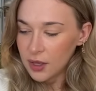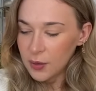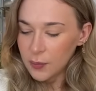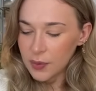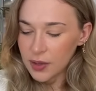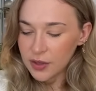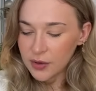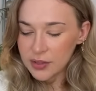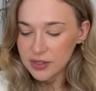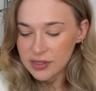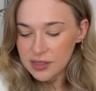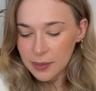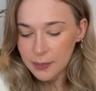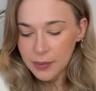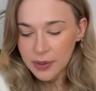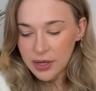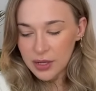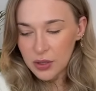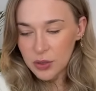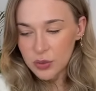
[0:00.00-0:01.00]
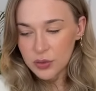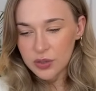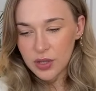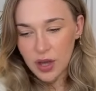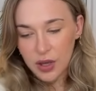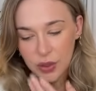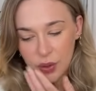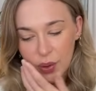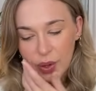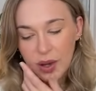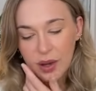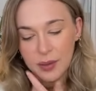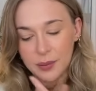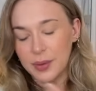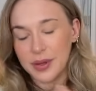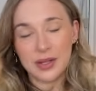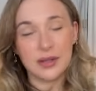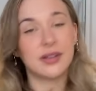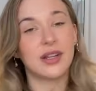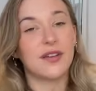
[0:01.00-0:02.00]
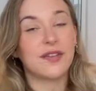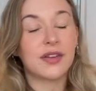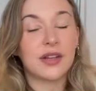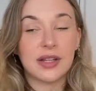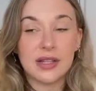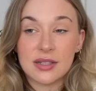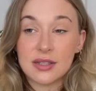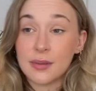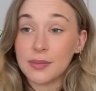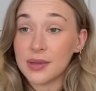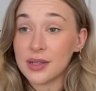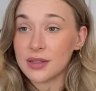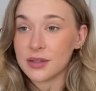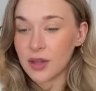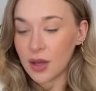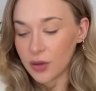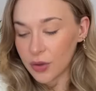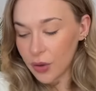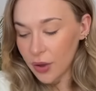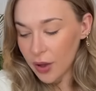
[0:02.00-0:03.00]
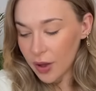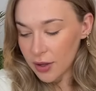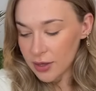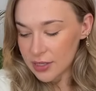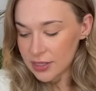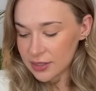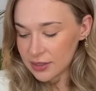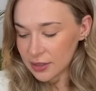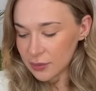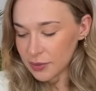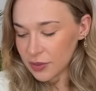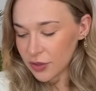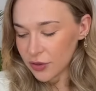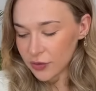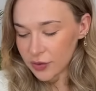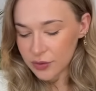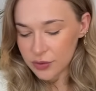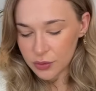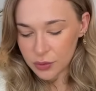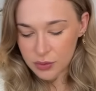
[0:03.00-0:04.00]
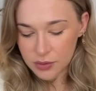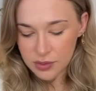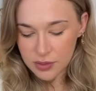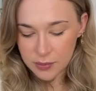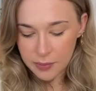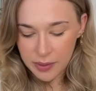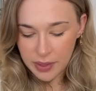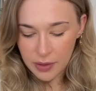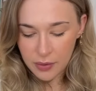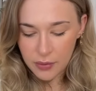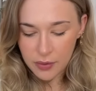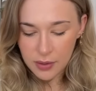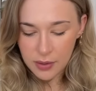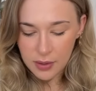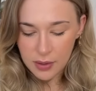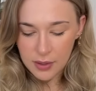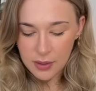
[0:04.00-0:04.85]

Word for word: Whether it's somebody who's hurt your heart, well, definitely something's hurt your heart. Let's see what Three of Swords is about.